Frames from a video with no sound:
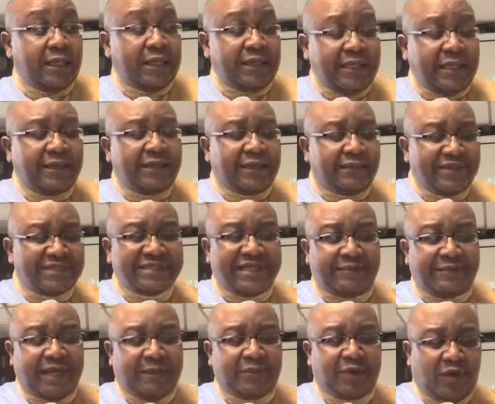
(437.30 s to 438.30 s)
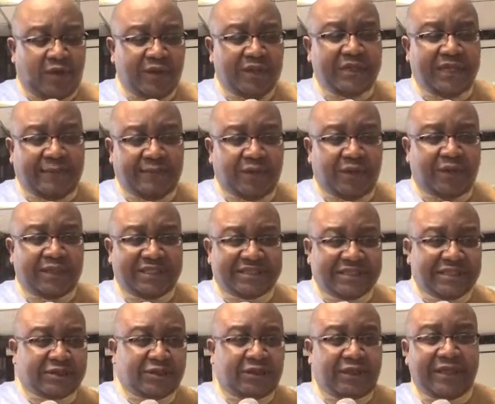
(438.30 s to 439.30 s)
Yeah, the reason I'm, I'm going, I'm going,
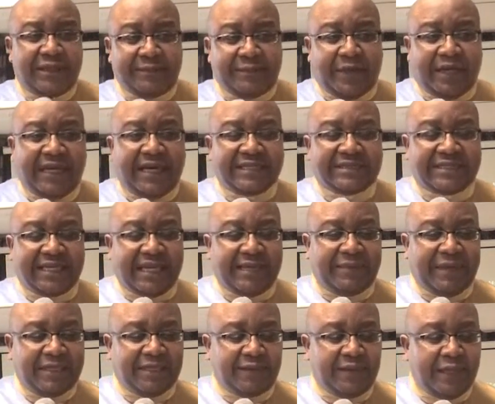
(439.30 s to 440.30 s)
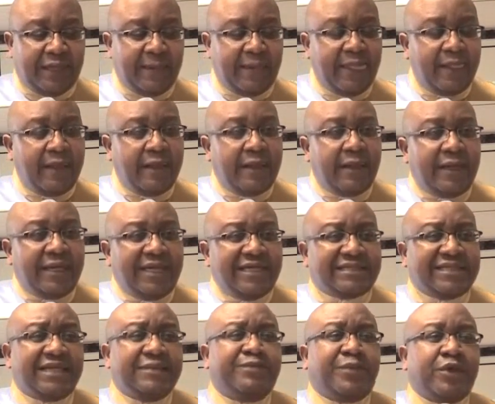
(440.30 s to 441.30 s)
this is only uh, aside, by the way. He
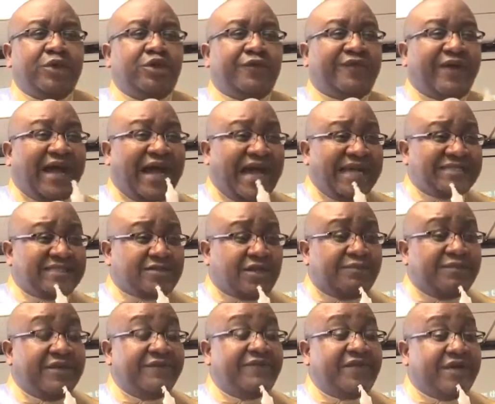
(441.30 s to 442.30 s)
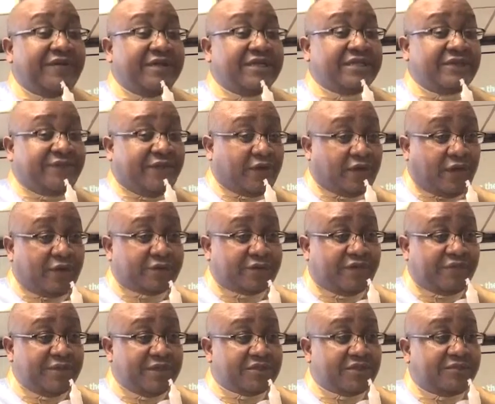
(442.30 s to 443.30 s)
said, But you've asked something very difficult
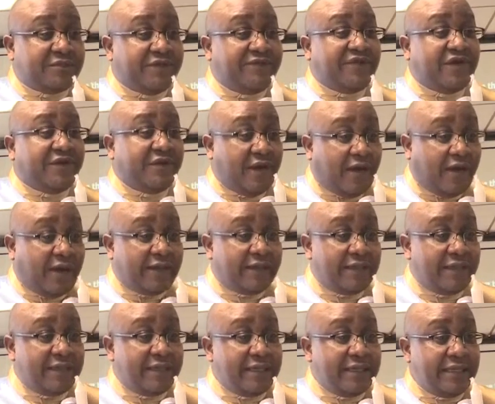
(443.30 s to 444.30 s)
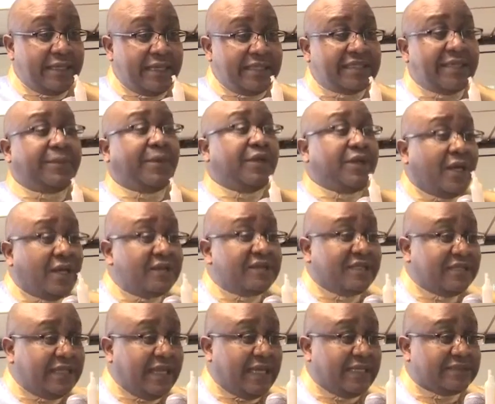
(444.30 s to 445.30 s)
of me, something very hard. He said, But
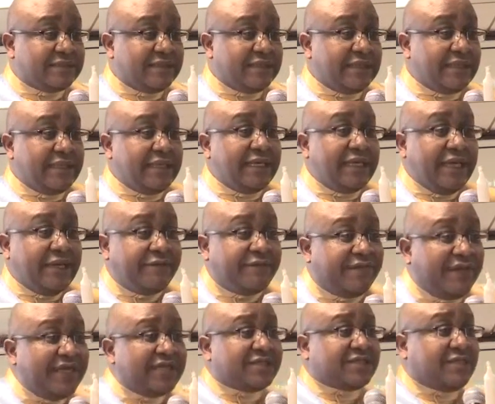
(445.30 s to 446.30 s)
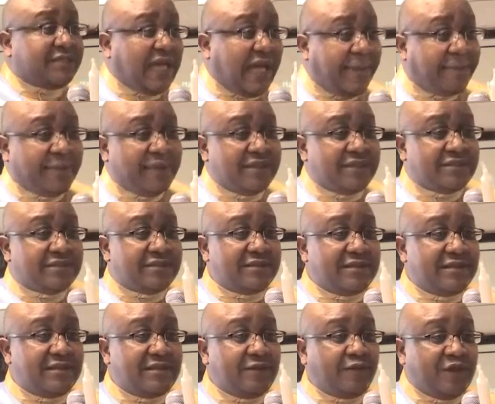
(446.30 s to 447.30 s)
nonetheless, if this happens,
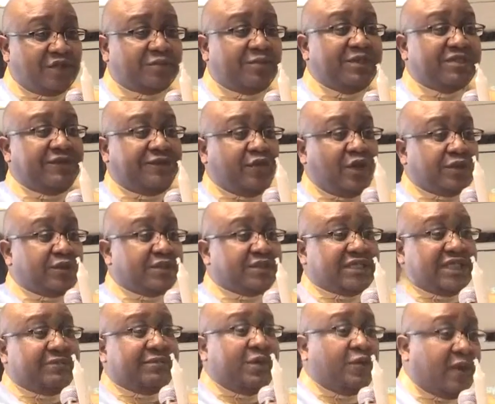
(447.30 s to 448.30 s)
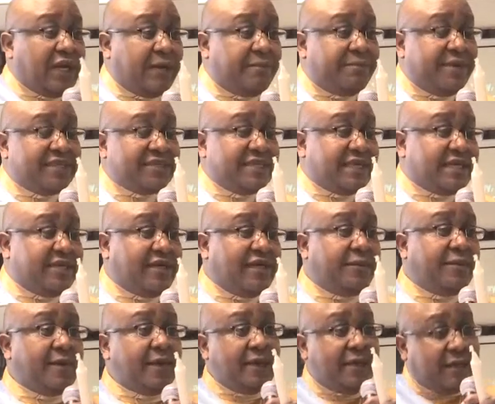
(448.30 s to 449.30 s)
which means if you were to see me when I'm being taken
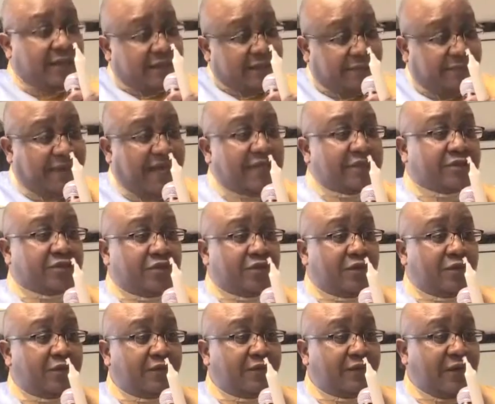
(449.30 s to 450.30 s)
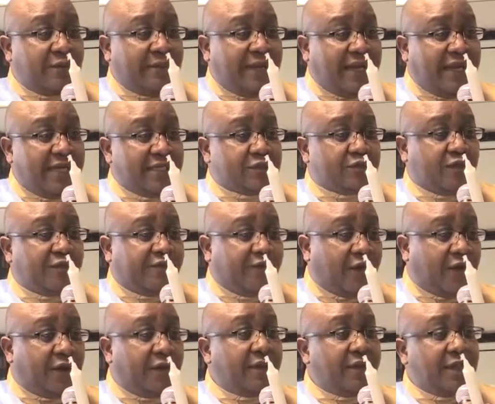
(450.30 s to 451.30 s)
up, the mantle in my hands will
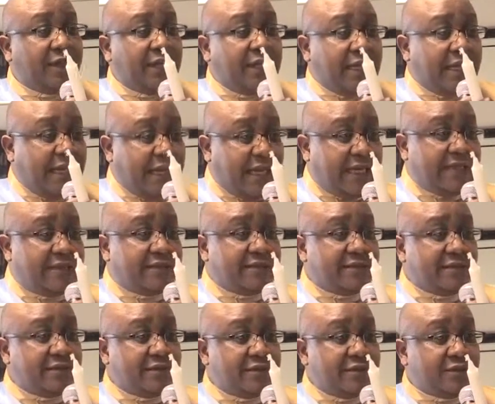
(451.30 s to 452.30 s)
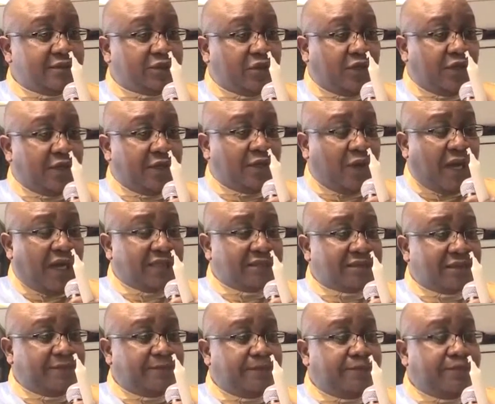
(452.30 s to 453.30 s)
fall. And so it was.